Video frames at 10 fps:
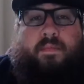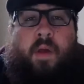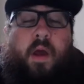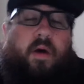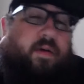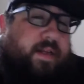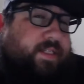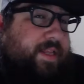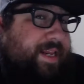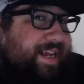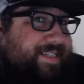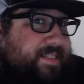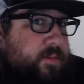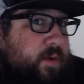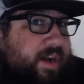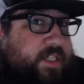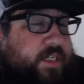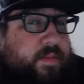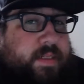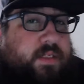Okay, so the next thing we're actually
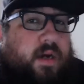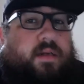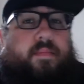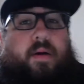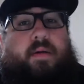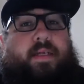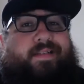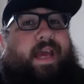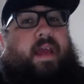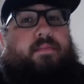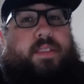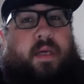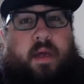going to be talking about is games.